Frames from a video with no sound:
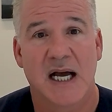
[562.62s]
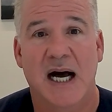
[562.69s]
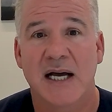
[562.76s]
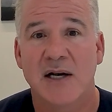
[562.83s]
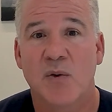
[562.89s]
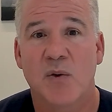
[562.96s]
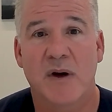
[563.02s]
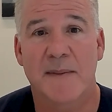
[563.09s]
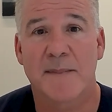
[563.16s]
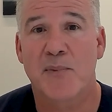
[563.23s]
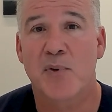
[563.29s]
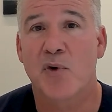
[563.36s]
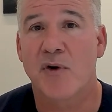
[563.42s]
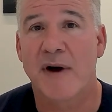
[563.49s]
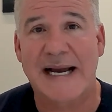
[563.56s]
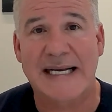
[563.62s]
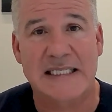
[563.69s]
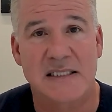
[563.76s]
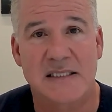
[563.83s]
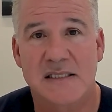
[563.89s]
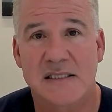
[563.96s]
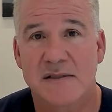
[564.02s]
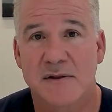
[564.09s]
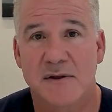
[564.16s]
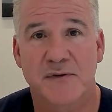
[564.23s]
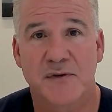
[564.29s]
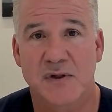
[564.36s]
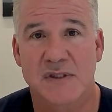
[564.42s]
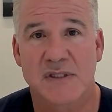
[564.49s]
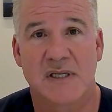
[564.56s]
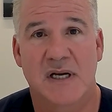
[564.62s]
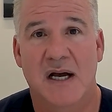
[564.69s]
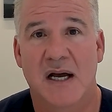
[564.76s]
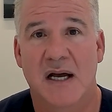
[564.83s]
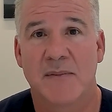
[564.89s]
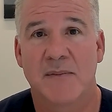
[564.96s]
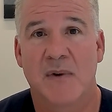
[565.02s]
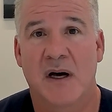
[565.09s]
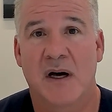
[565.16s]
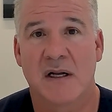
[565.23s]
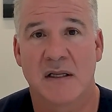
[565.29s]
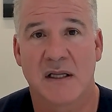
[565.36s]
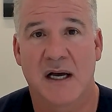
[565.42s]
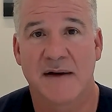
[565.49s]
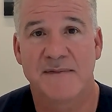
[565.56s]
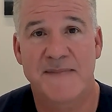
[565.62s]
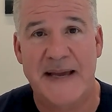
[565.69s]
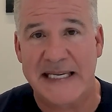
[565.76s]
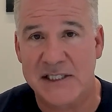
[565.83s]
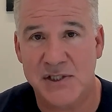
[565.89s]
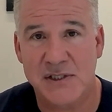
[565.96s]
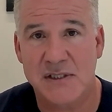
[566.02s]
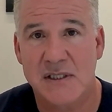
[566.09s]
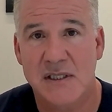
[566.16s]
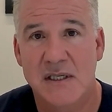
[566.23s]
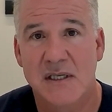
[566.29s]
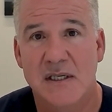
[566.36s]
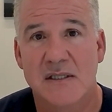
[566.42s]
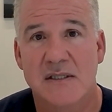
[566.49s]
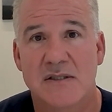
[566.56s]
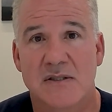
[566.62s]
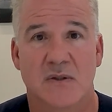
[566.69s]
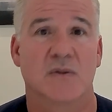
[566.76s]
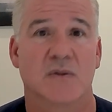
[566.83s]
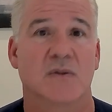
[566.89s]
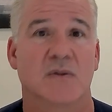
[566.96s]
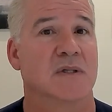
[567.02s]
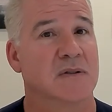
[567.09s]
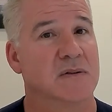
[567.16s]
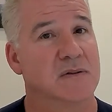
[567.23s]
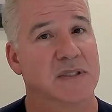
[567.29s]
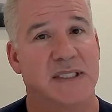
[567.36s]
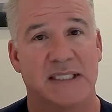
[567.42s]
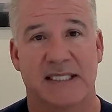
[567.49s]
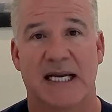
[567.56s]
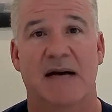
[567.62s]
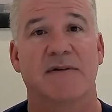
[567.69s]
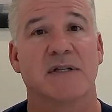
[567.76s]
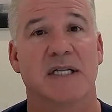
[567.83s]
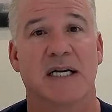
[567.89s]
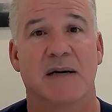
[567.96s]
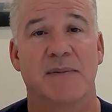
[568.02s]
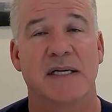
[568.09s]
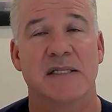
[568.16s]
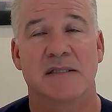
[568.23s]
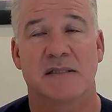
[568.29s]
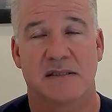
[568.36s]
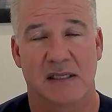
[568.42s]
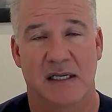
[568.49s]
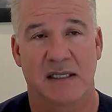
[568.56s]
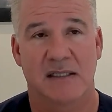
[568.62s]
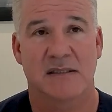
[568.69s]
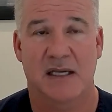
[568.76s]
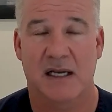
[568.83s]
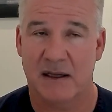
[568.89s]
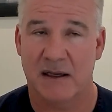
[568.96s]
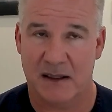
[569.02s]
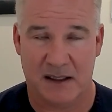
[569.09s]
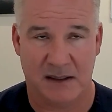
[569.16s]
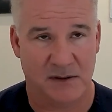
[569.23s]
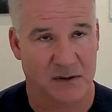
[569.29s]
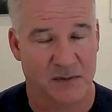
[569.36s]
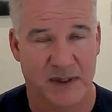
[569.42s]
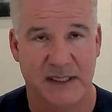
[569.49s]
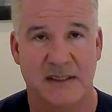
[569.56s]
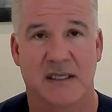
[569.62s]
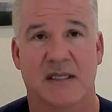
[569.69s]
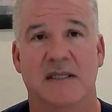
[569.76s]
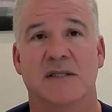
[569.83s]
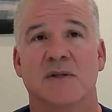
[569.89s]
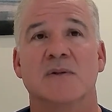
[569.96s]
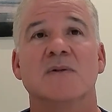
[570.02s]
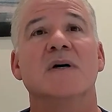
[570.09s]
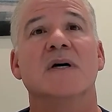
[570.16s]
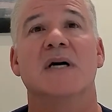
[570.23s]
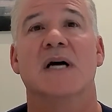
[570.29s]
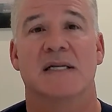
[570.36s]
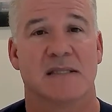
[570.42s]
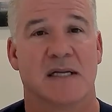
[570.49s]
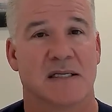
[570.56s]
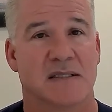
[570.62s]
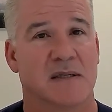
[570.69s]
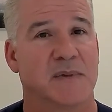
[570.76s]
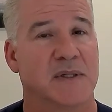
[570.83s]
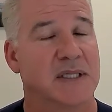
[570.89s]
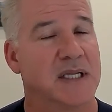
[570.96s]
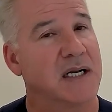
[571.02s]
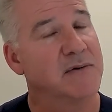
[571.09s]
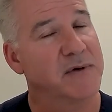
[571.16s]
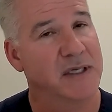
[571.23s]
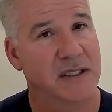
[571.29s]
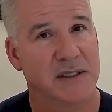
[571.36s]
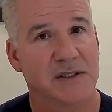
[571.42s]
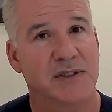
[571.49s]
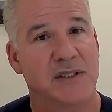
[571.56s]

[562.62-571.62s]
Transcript: I don't want to practice the first time on a live patient. So, the cadaver lab, as I don't mind telling you, it's not something that I relish.